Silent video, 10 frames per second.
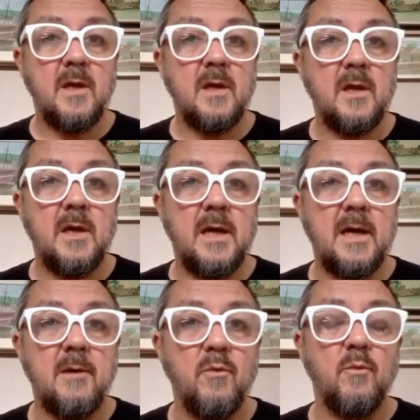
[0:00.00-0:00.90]

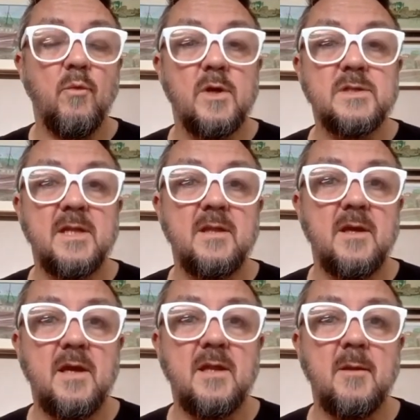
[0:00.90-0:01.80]
worked
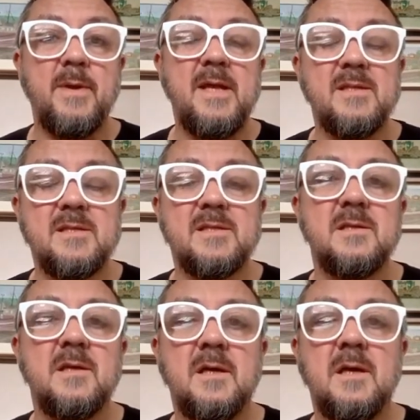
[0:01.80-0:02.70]
in the pits
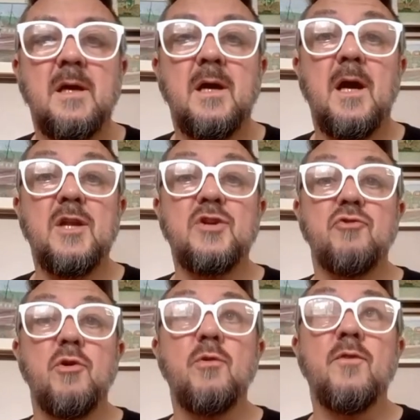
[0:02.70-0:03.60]
and
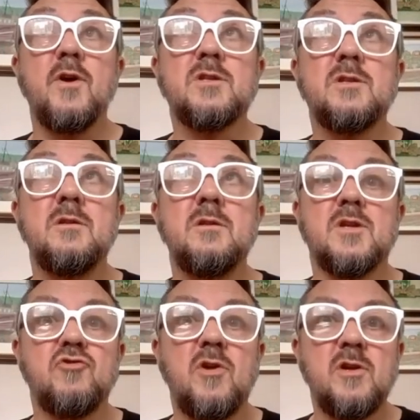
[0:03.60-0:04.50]
drove a
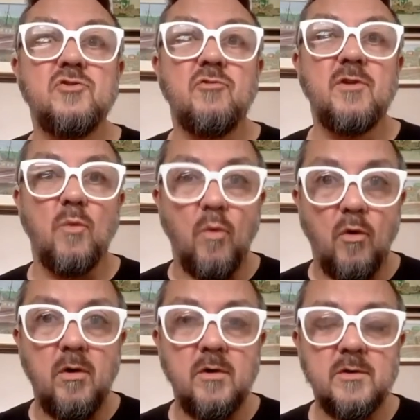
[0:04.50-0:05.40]
truck during
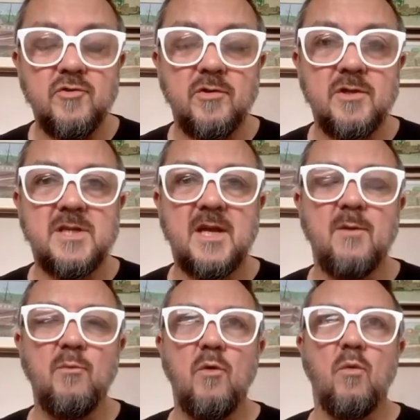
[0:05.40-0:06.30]
the
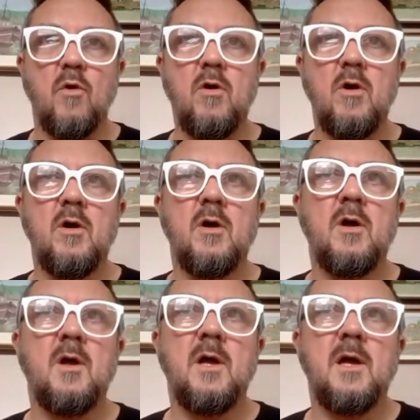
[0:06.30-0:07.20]
Second World War.
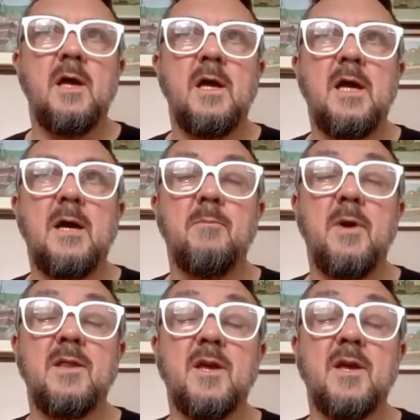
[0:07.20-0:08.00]
And my other